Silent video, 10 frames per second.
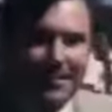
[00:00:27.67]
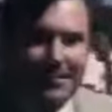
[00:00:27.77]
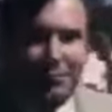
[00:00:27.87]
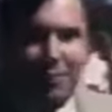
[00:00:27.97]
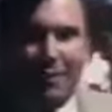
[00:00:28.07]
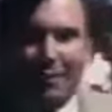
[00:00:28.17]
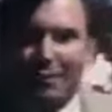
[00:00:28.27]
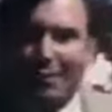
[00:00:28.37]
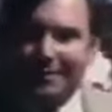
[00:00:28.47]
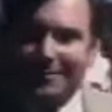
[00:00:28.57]
As one
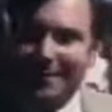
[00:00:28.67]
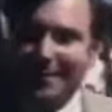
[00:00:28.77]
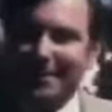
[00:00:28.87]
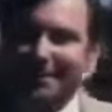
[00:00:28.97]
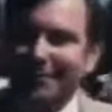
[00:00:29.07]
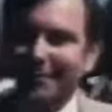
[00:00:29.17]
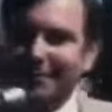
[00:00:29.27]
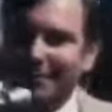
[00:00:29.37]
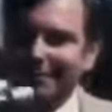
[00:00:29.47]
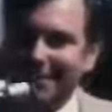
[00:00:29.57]
who has lived
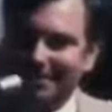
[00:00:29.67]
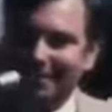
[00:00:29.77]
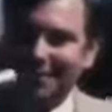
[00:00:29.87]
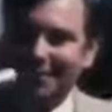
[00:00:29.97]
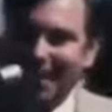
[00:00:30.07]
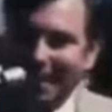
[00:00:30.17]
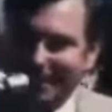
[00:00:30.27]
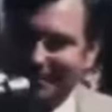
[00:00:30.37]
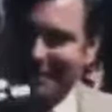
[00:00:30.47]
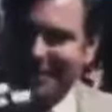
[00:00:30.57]
within just a few
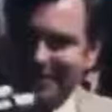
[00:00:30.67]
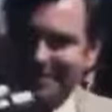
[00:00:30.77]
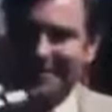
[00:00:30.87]
miles of this